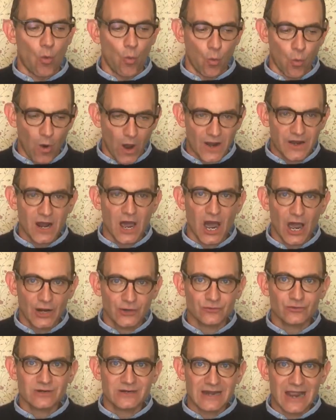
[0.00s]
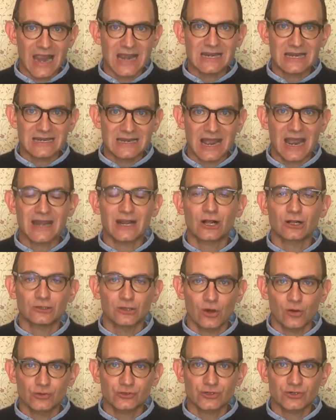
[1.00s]
one hundred eighty-nine
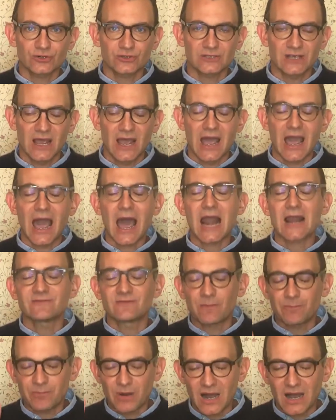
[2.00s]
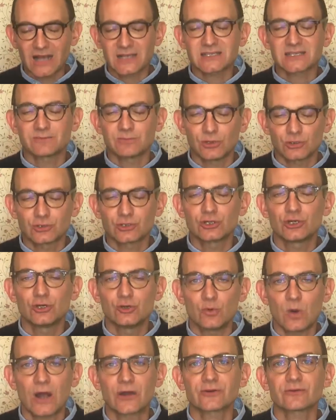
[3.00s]
closures out of a possible
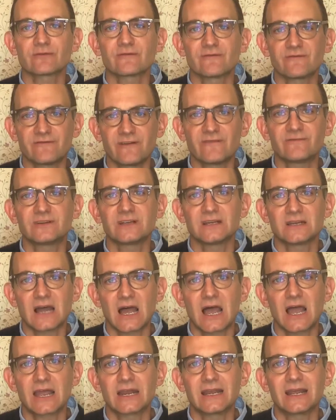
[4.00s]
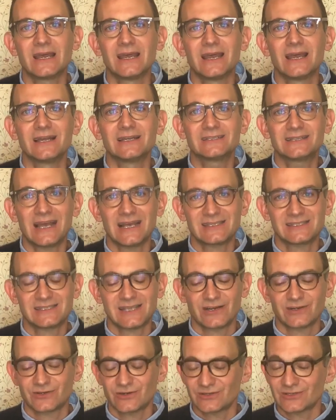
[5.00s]
two hundred fifty-nine test
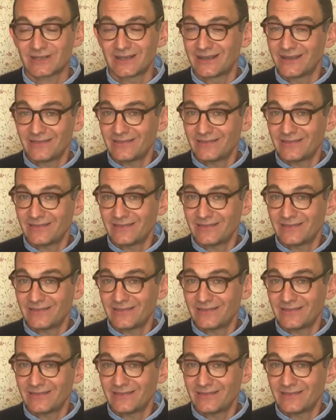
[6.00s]
centers.